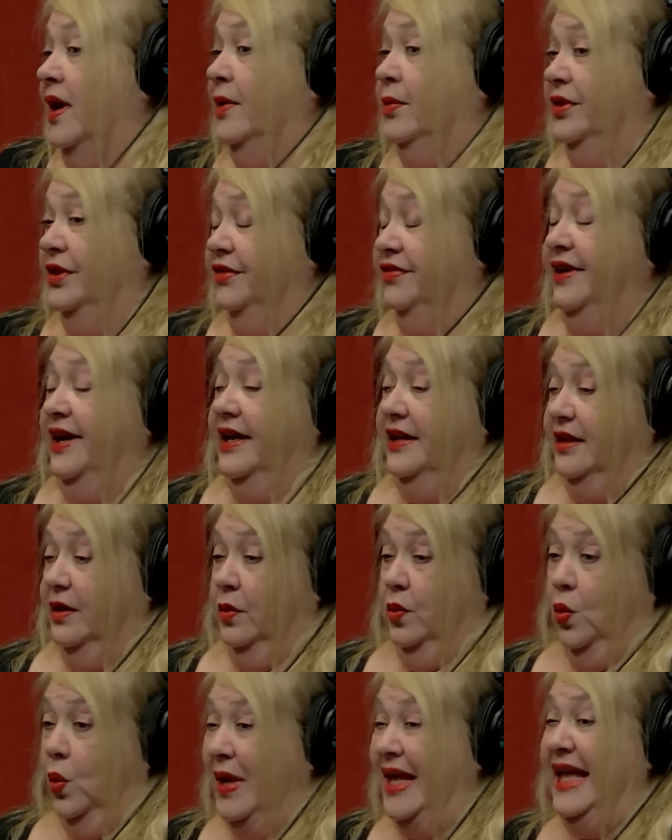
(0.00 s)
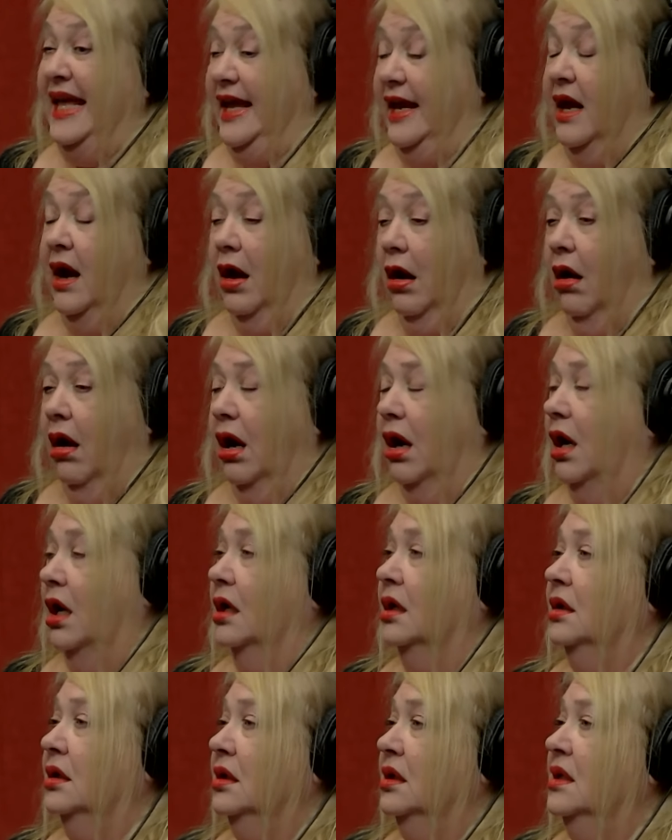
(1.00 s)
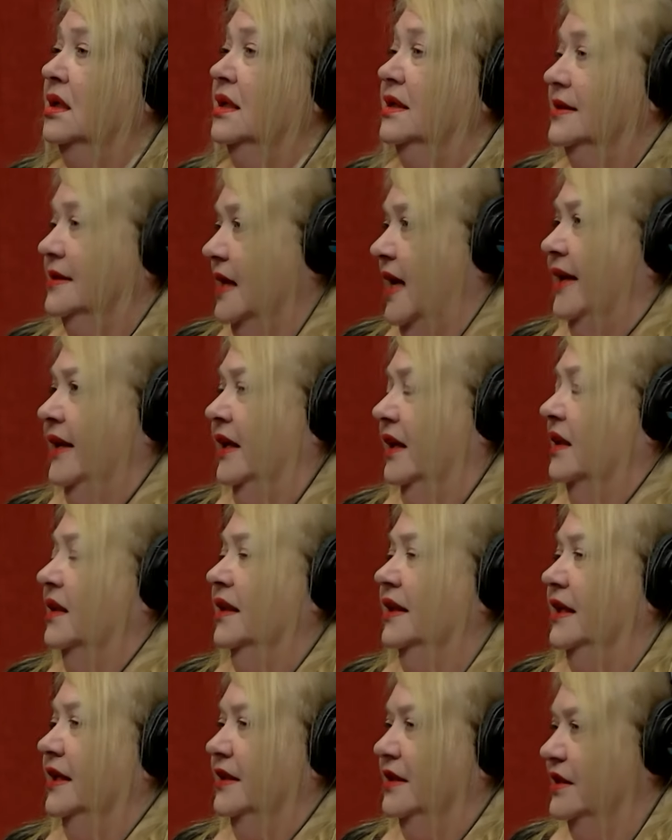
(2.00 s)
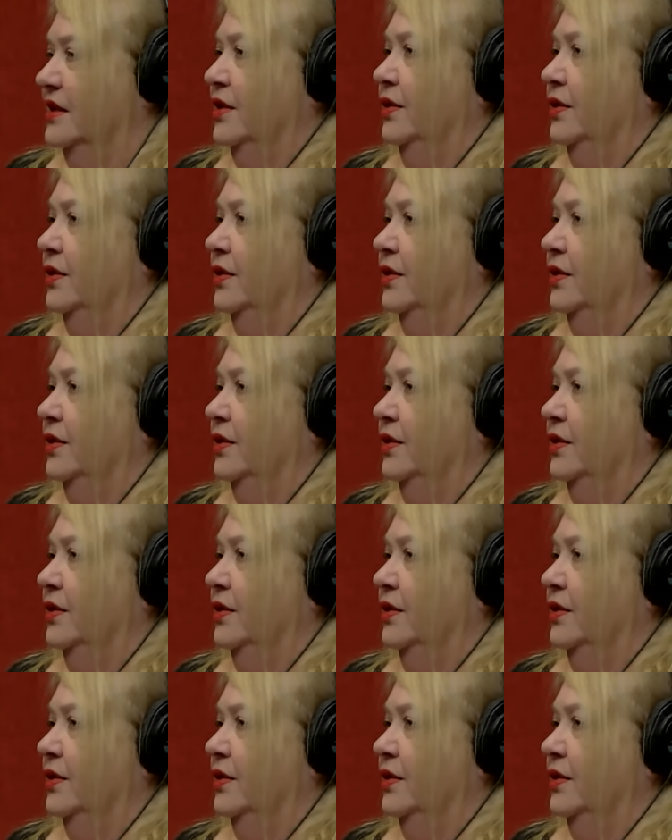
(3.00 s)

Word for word: with the fact that we are psychically sure.